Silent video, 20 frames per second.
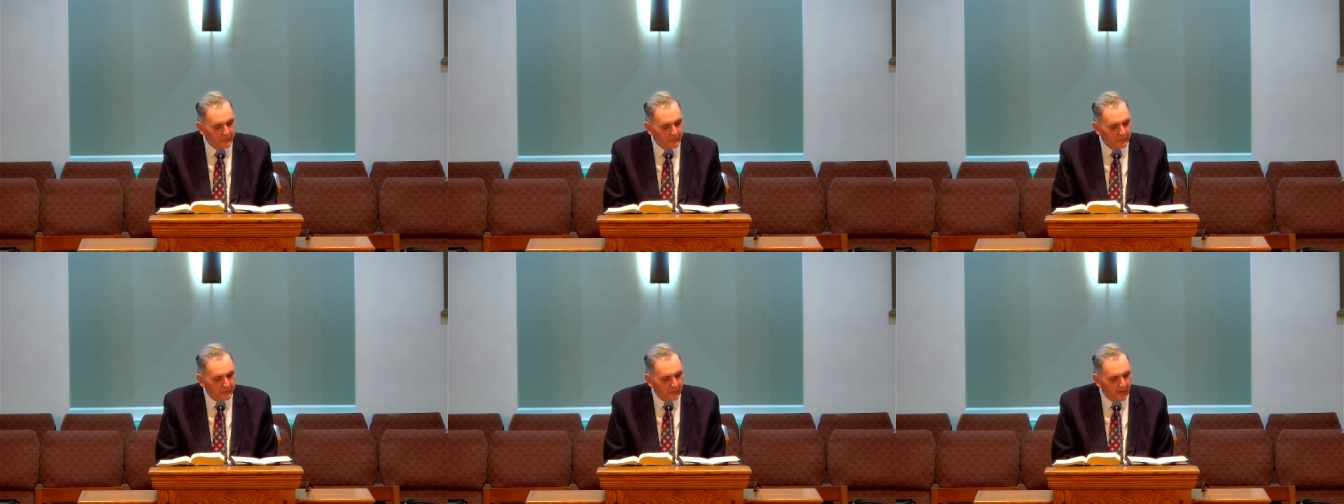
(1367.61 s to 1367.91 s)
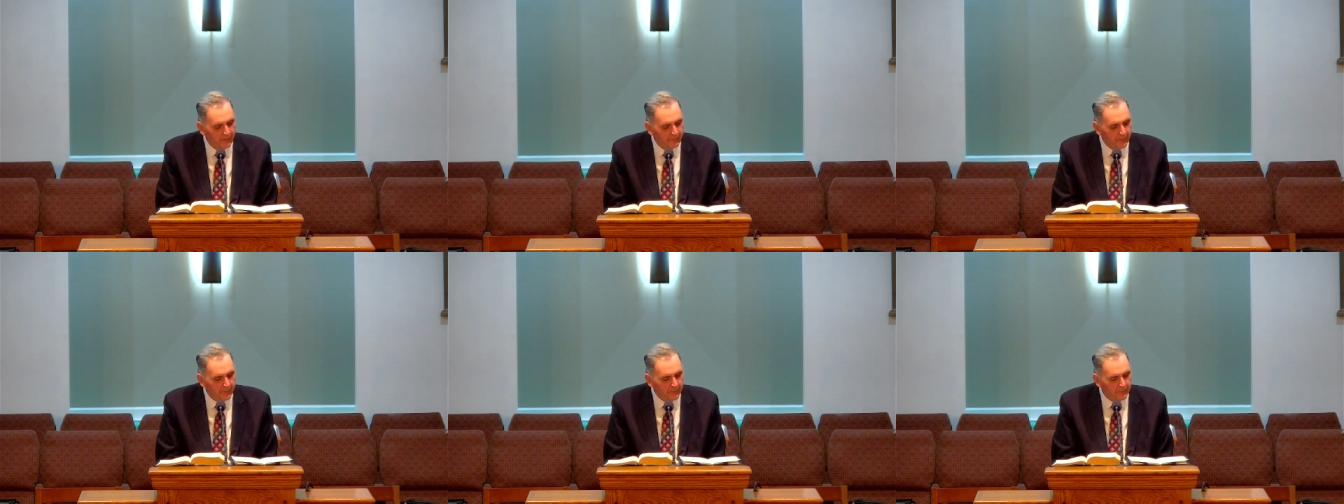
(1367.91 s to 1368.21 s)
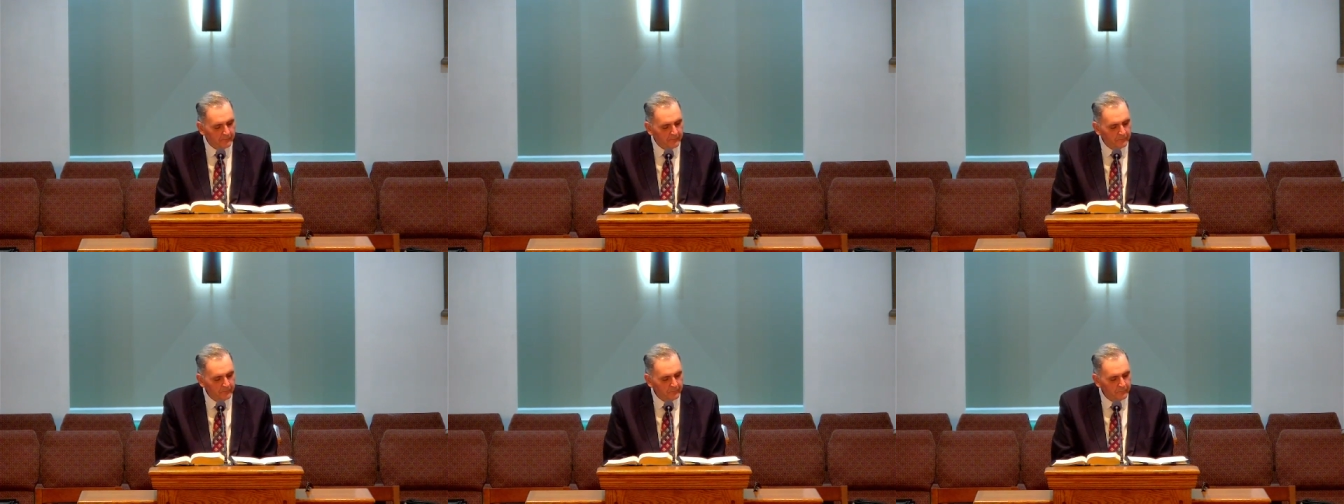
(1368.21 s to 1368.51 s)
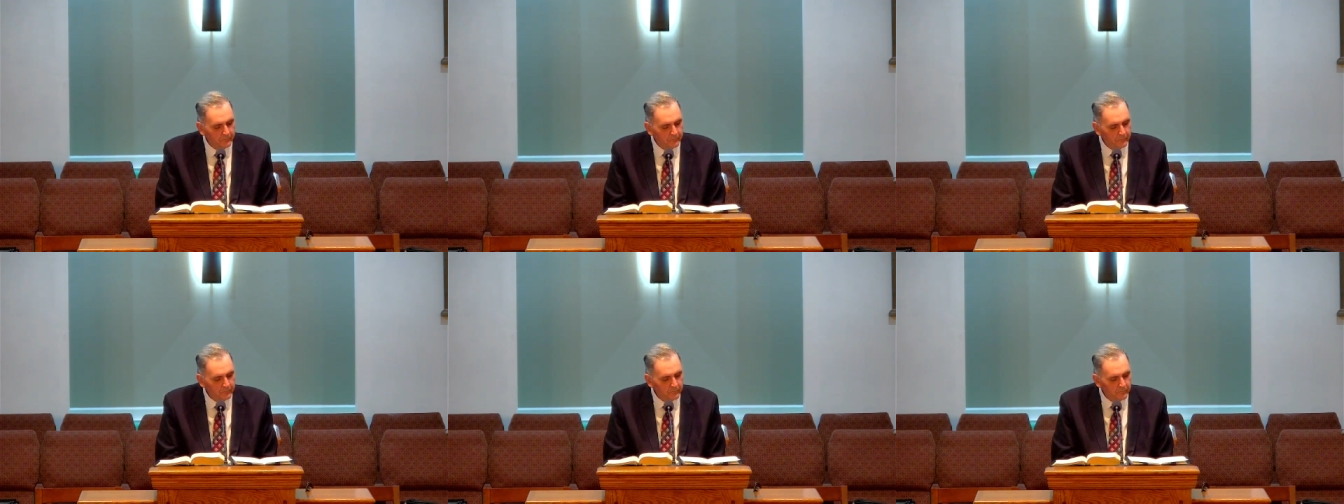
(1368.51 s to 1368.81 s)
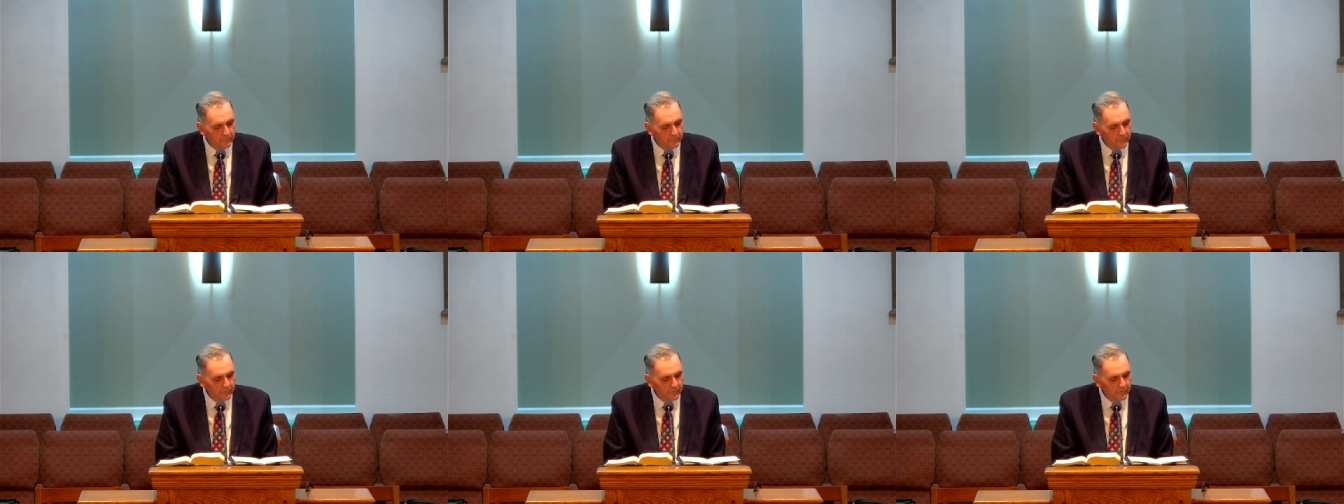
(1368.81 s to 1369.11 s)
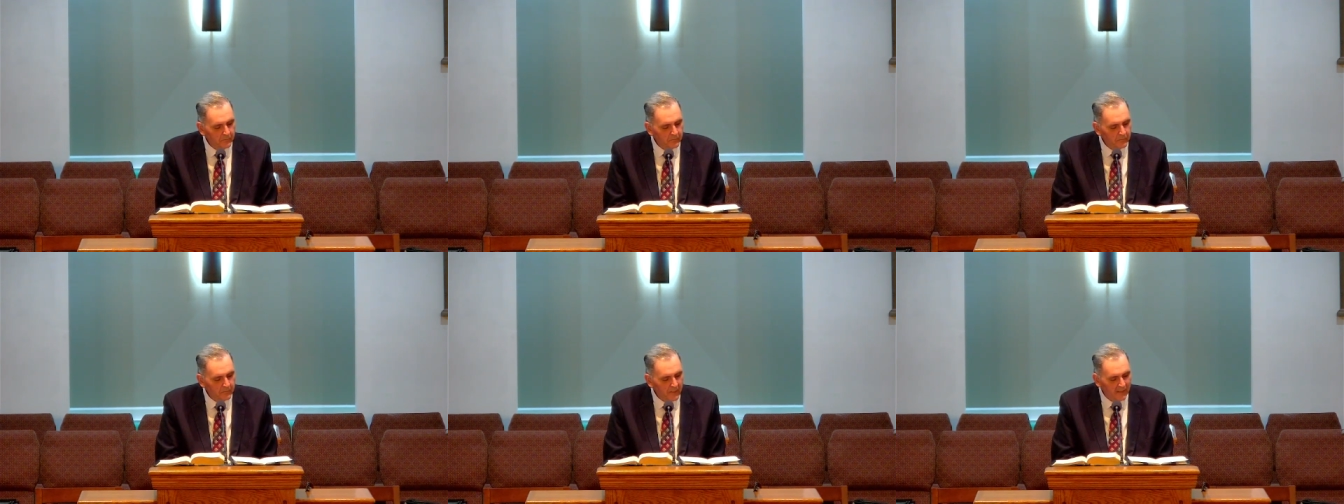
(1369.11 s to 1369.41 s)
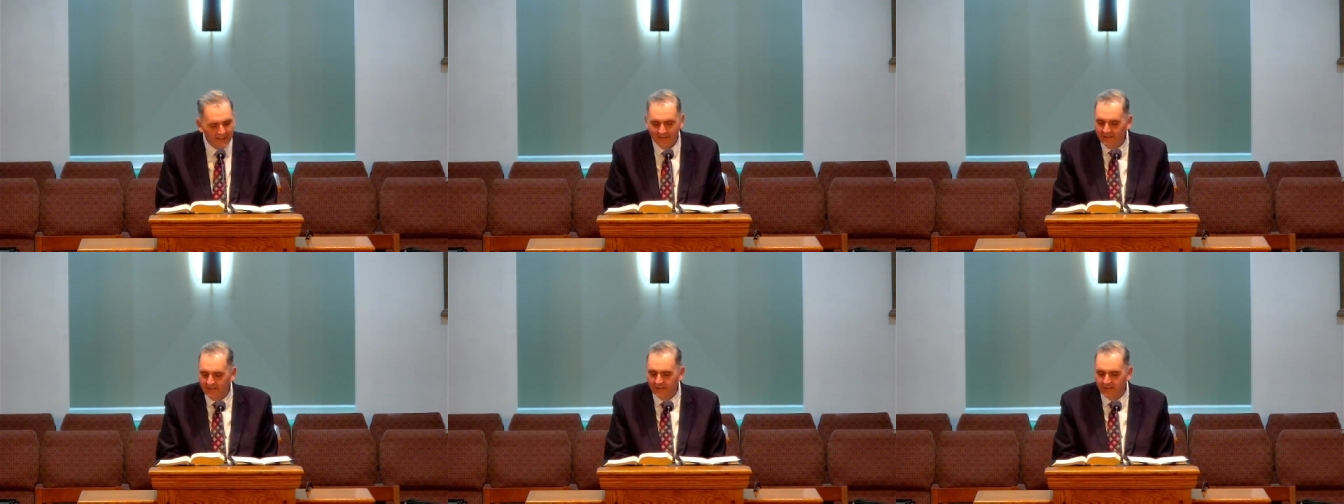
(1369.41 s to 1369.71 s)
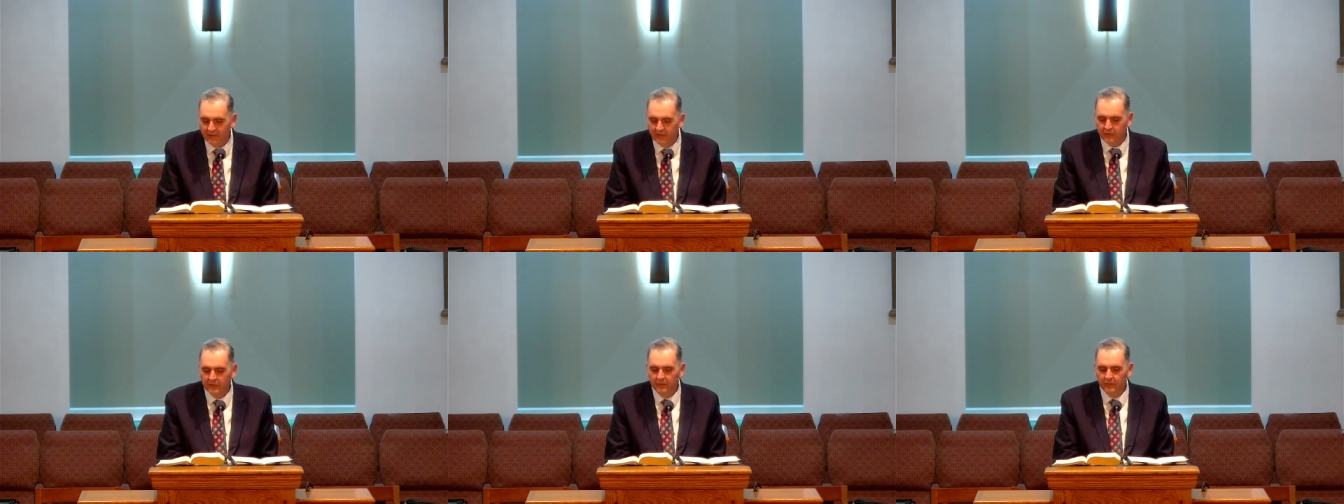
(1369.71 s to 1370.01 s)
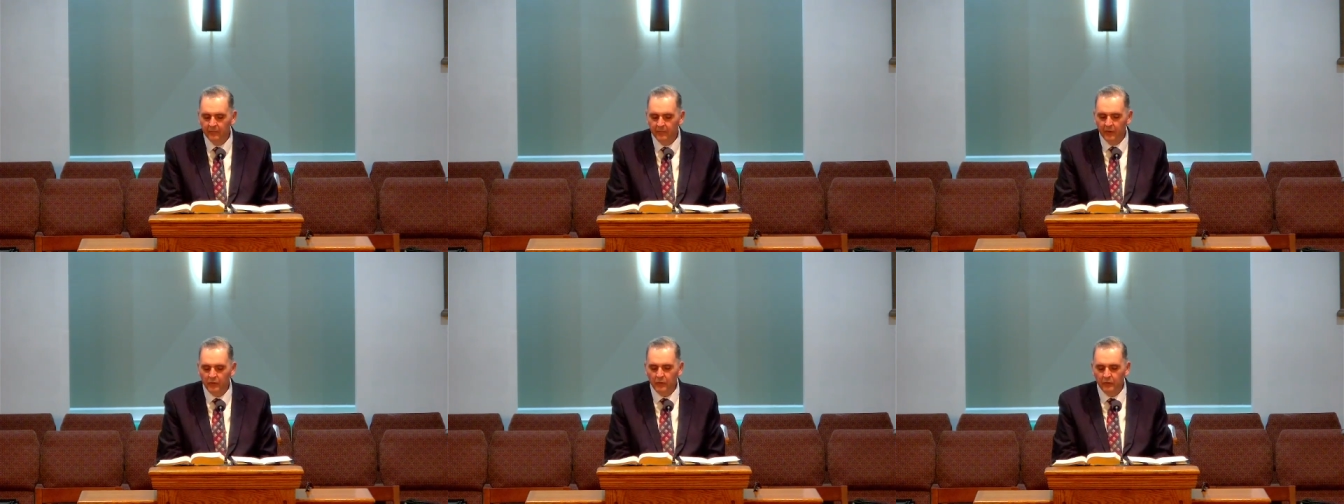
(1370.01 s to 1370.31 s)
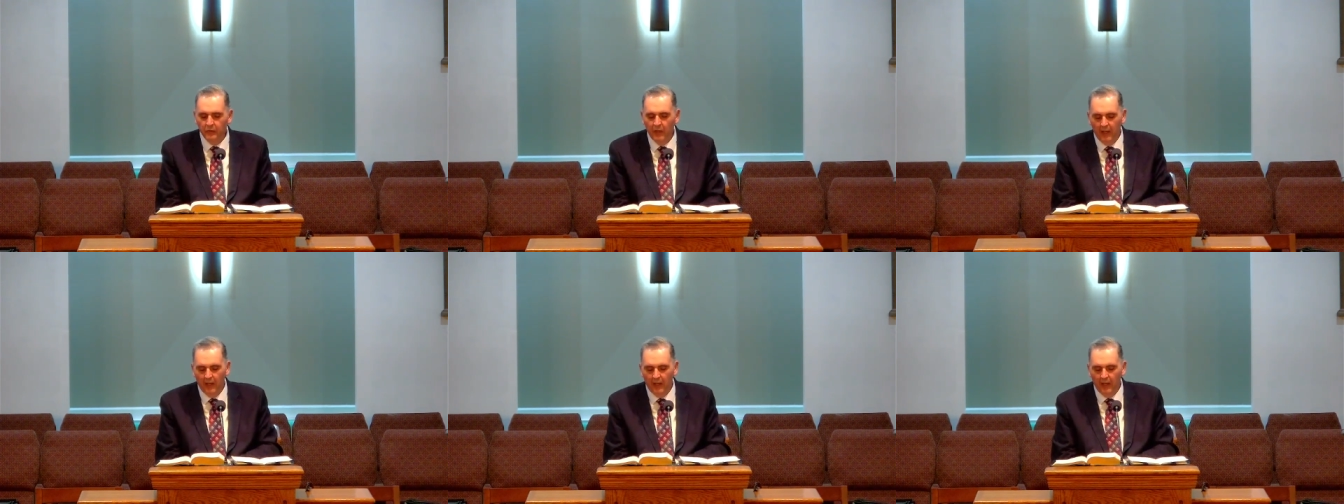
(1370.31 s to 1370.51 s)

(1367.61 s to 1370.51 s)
forever. Now get this, verse uh,